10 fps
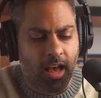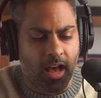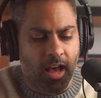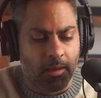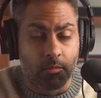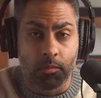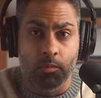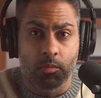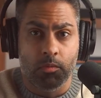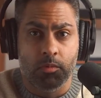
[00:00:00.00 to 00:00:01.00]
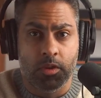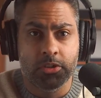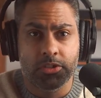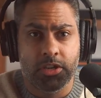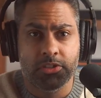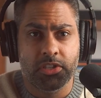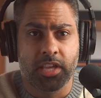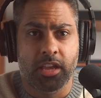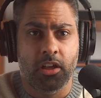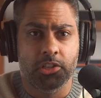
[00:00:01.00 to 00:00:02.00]
Uh, here's here's the
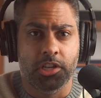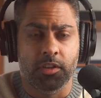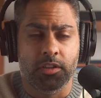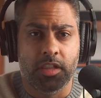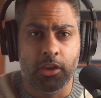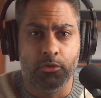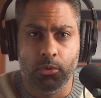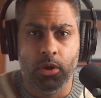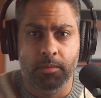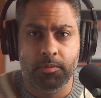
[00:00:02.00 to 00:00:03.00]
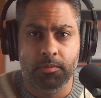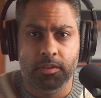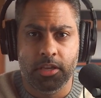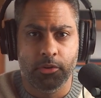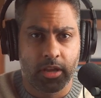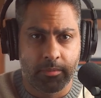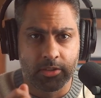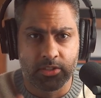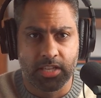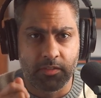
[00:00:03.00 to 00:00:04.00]
psychology of it. They grew up hearing
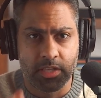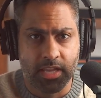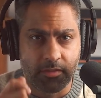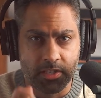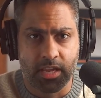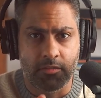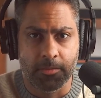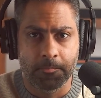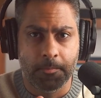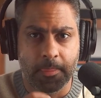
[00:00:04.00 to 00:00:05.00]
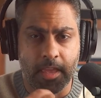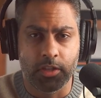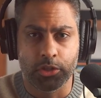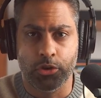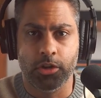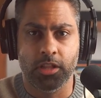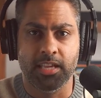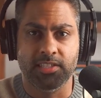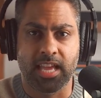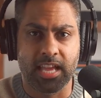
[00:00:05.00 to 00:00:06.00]
about saving, saving, saving. They've
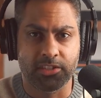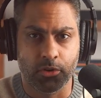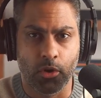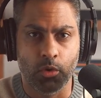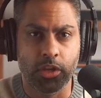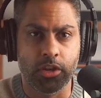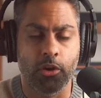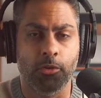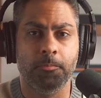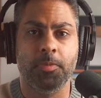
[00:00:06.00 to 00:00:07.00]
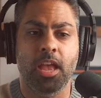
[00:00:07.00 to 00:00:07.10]
internalized that as their only note.